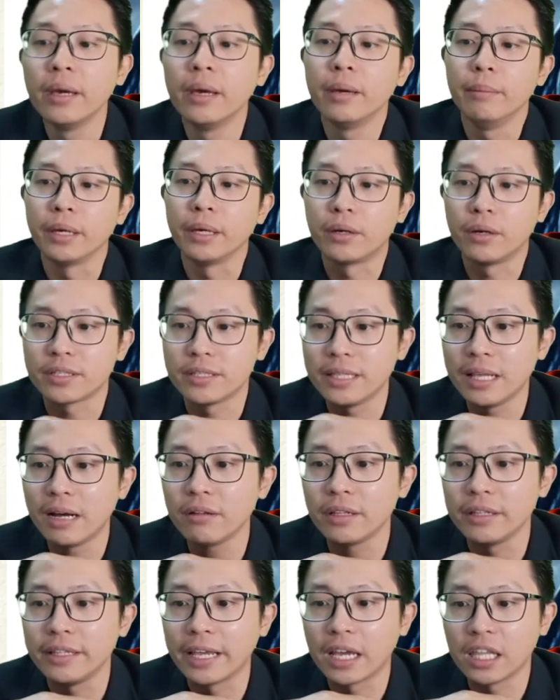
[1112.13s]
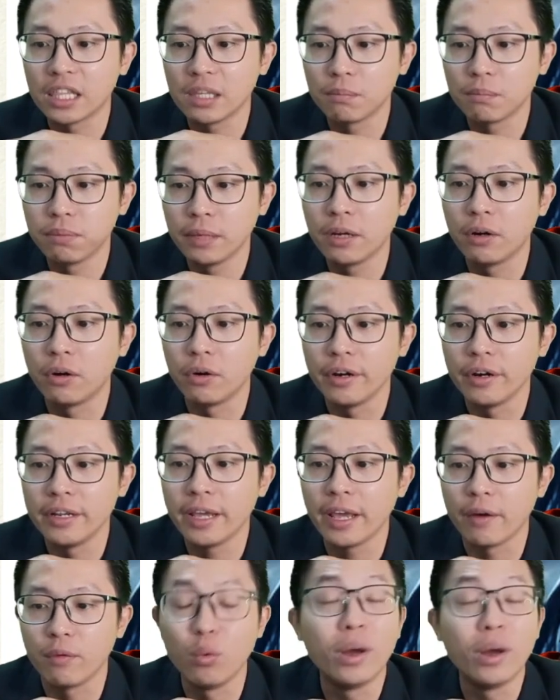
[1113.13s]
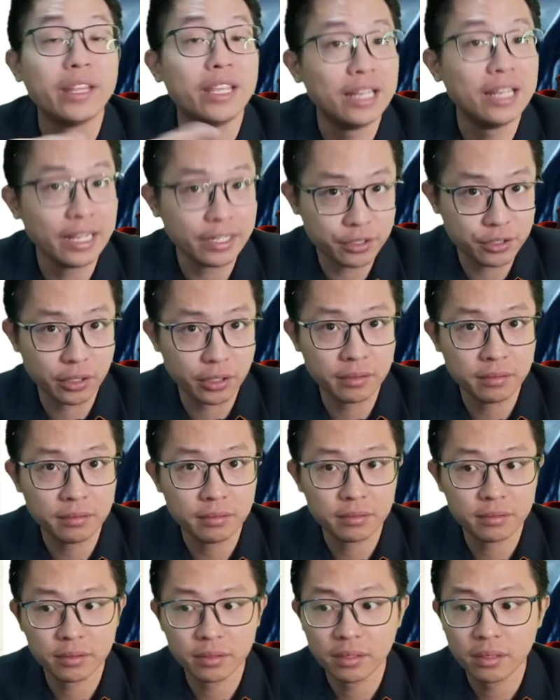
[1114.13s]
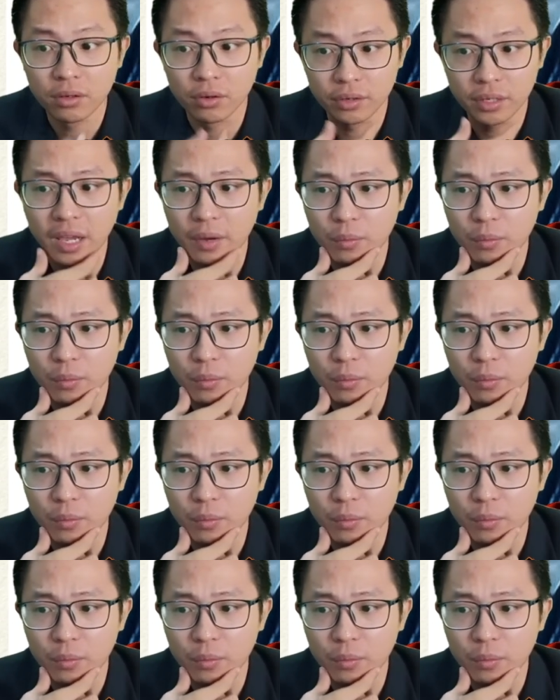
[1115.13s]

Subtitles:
Because now the negative plate already have one electron. So